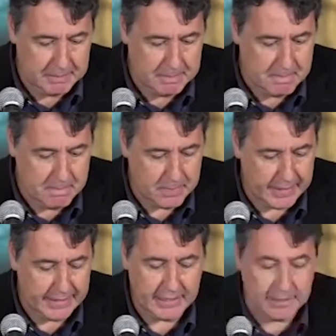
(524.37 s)
For me, it's a
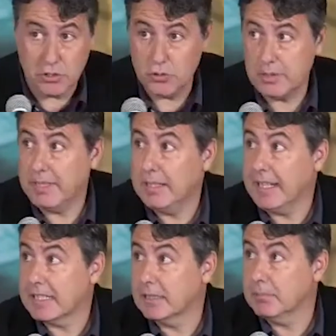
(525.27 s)
true
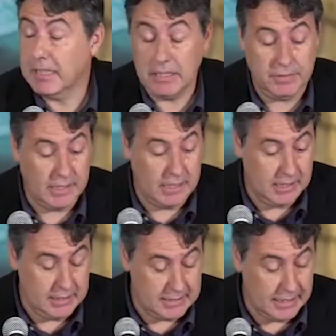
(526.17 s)
honor to be able to
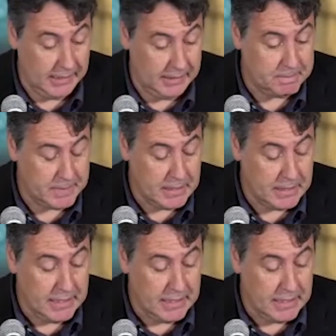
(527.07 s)
introduce